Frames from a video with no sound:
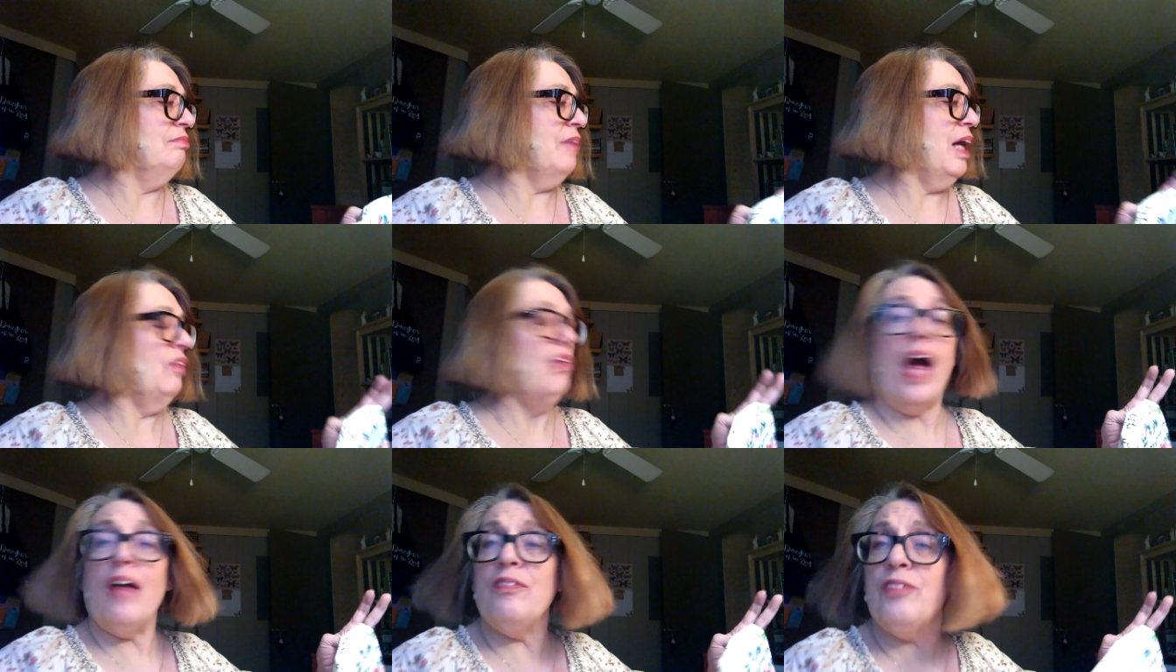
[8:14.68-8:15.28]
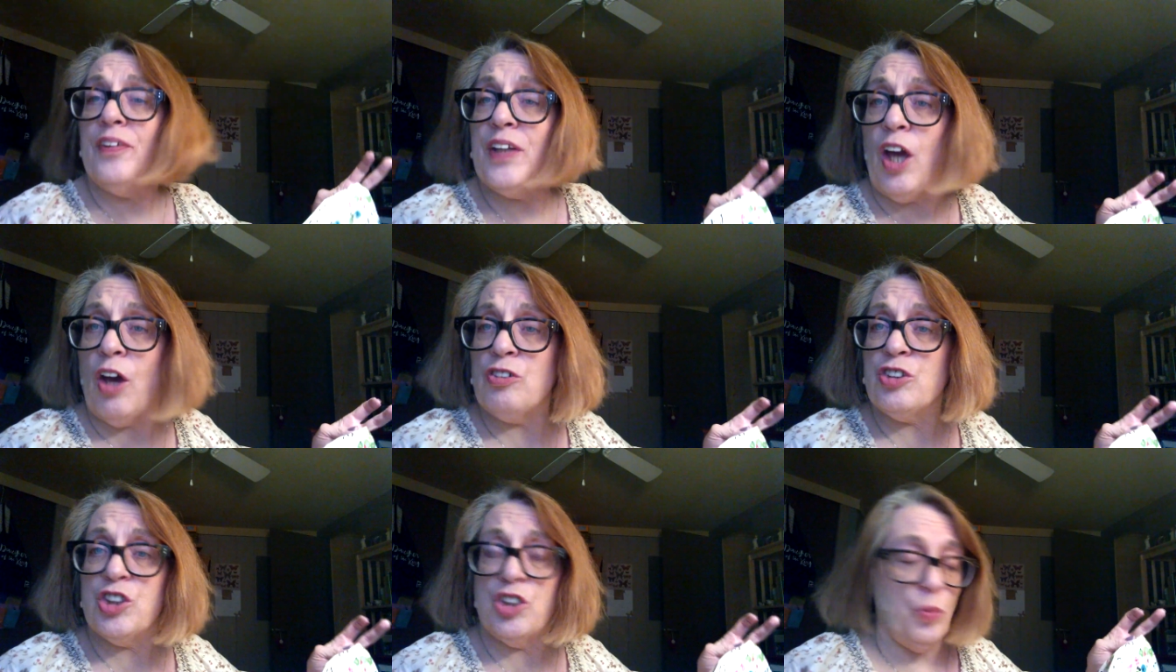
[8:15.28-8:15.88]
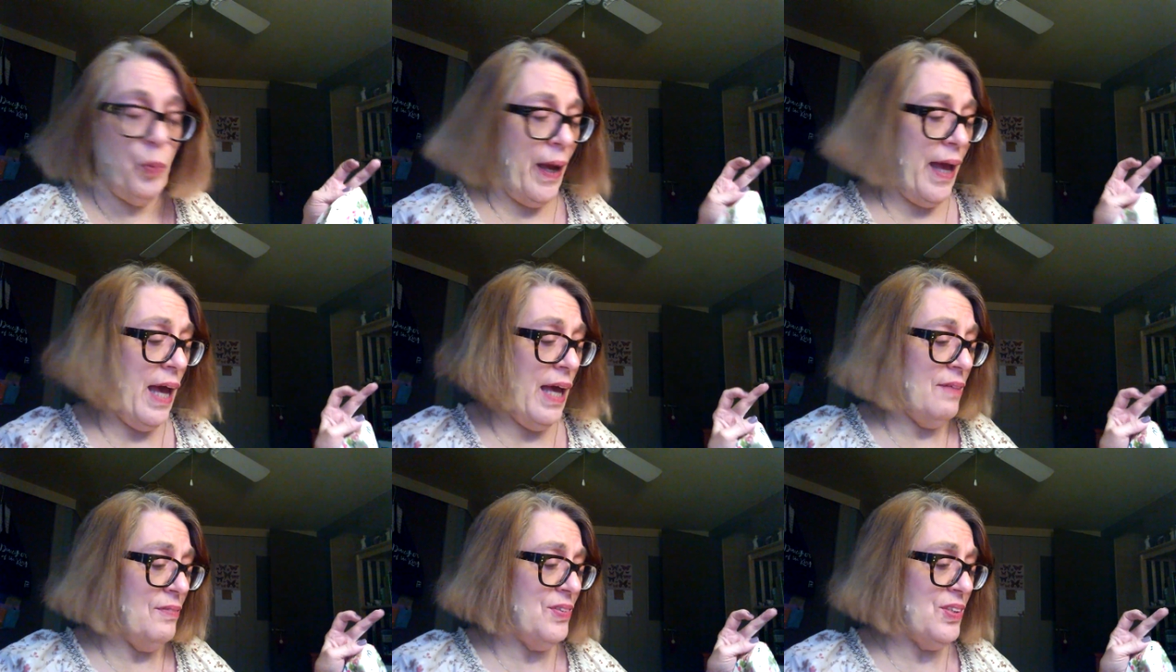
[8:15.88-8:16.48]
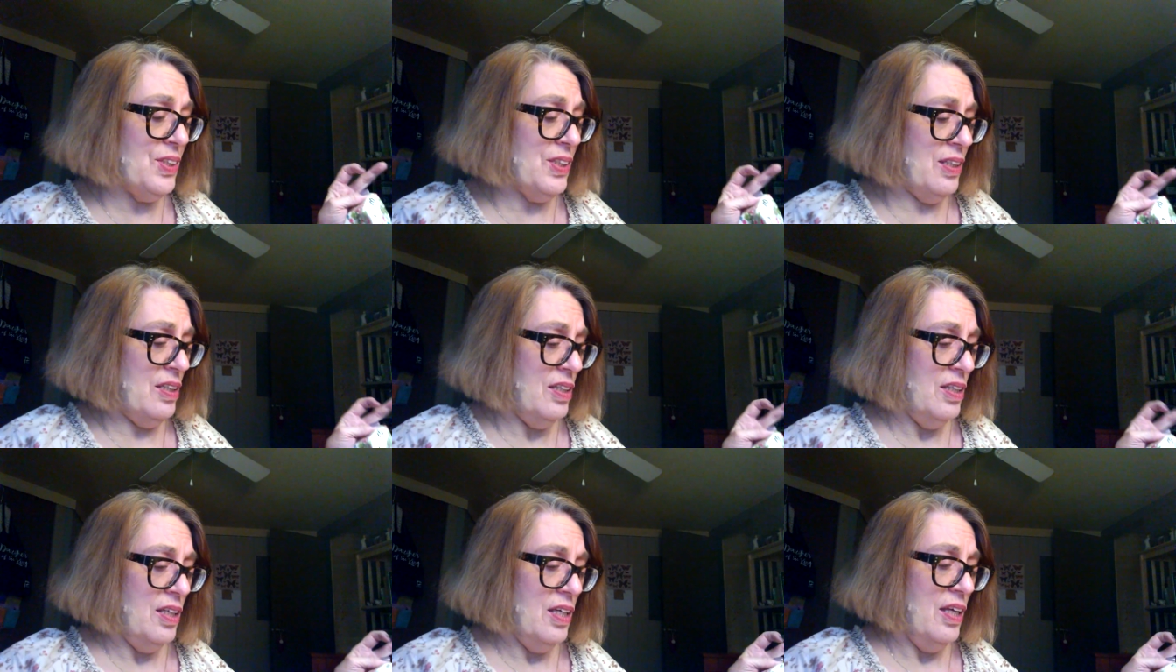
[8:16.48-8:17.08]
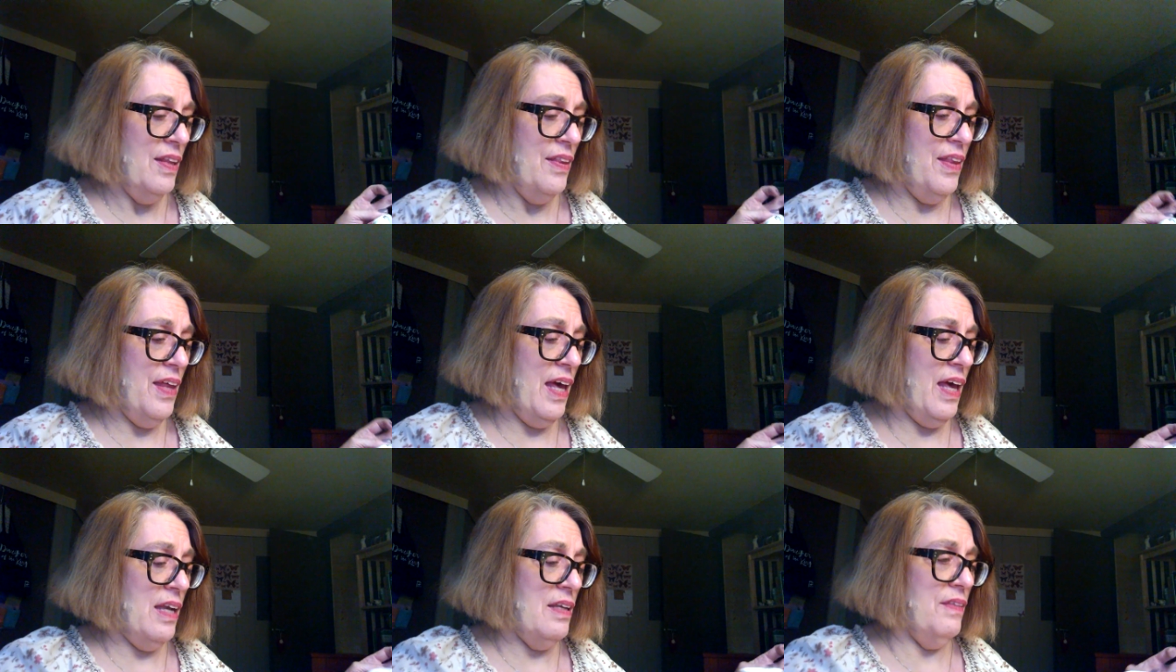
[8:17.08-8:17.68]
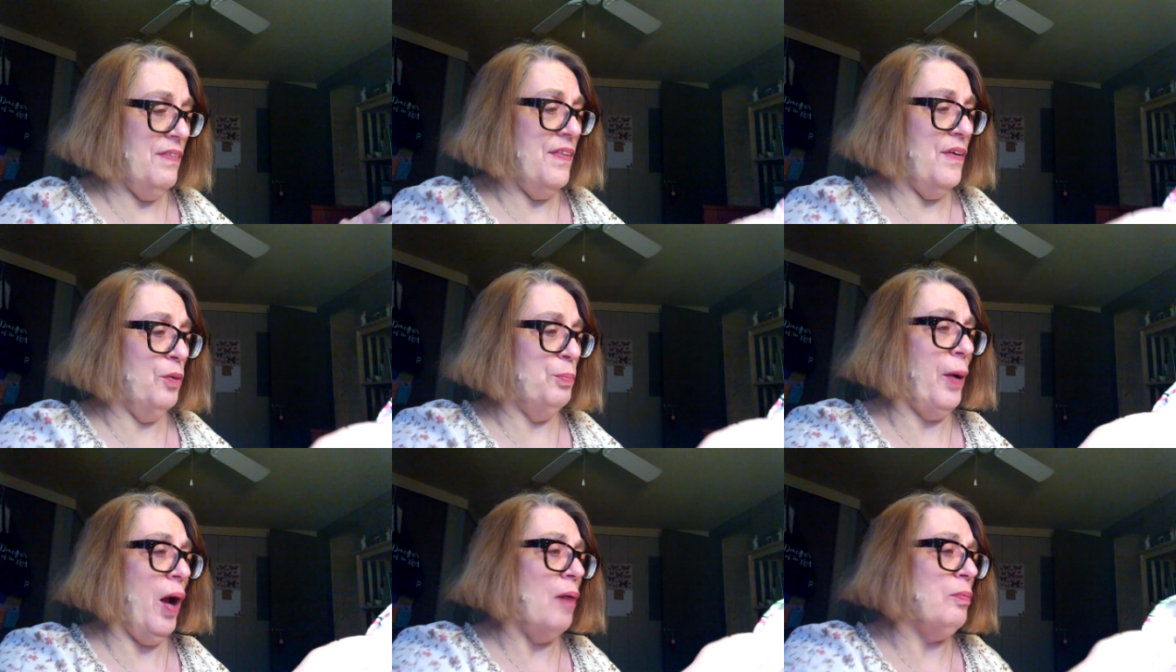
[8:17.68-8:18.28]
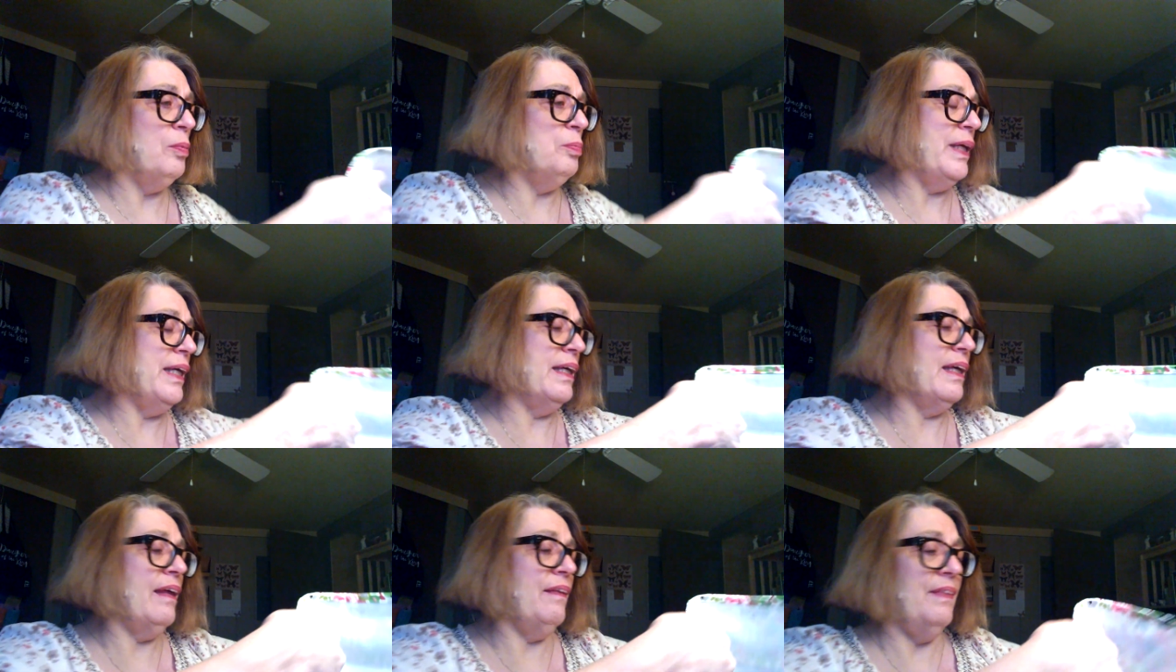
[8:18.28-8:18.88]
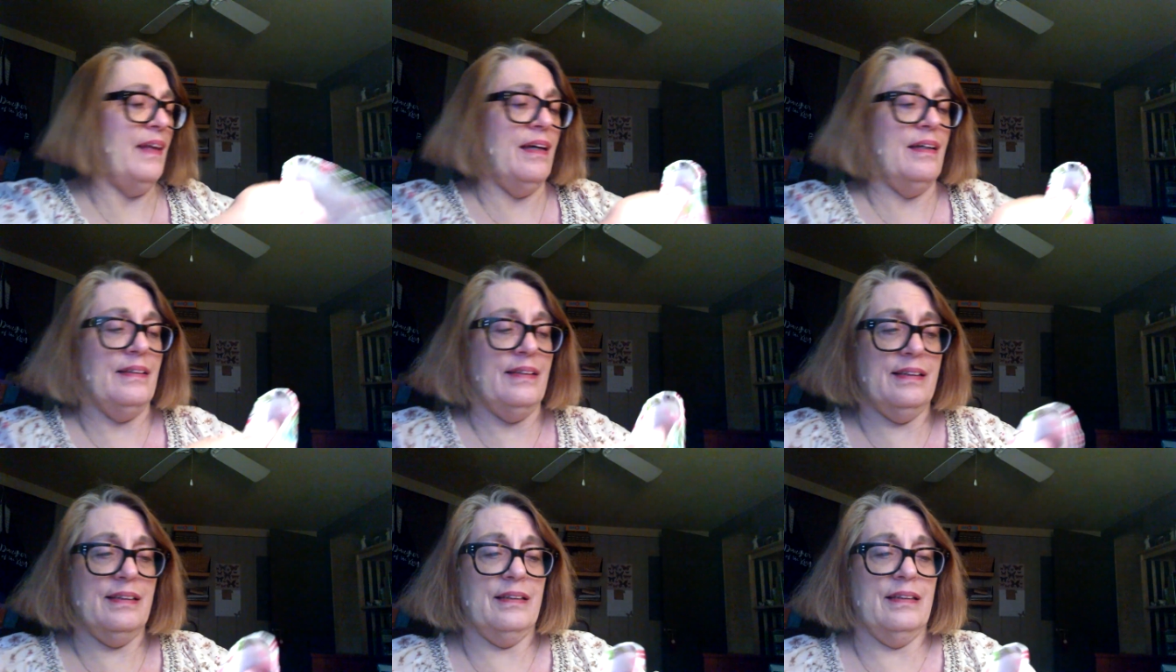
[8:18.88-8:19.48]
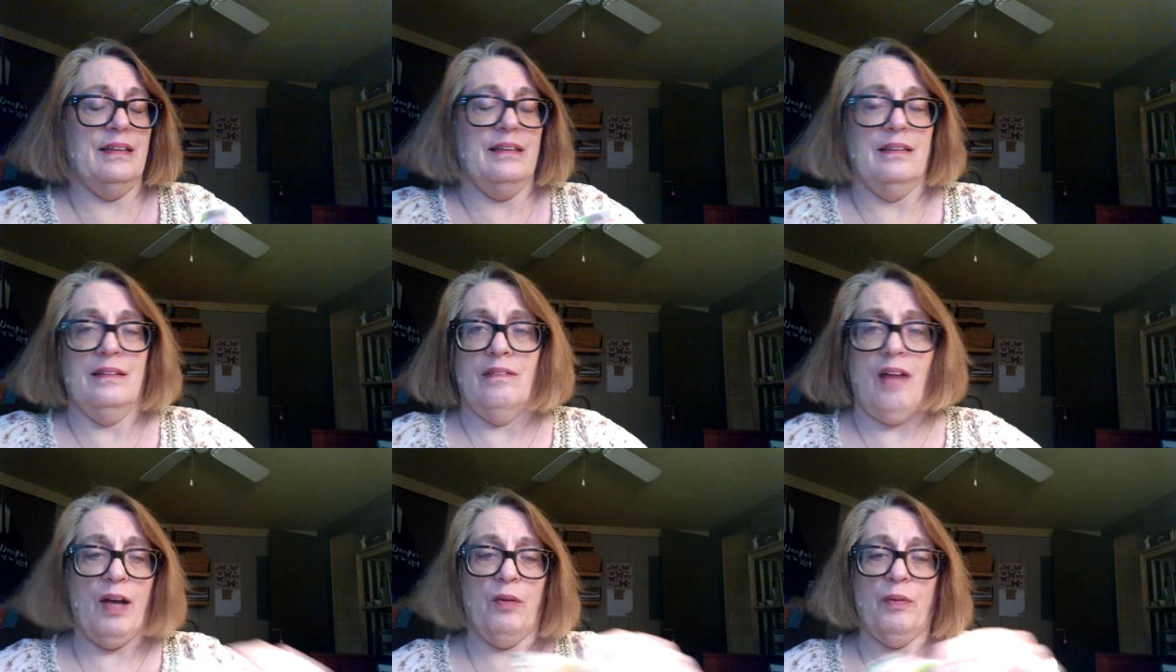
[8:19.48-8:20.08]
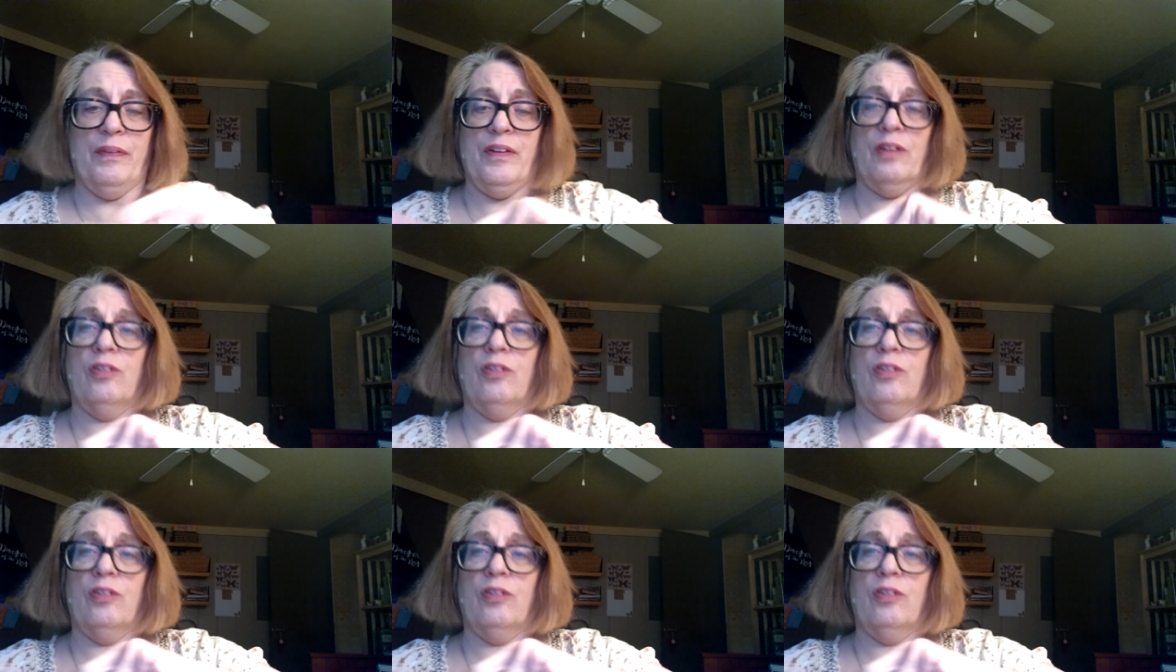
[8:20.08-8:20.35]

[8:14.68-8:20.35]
a life on the ocean waves, then they'll probably get this. Like with a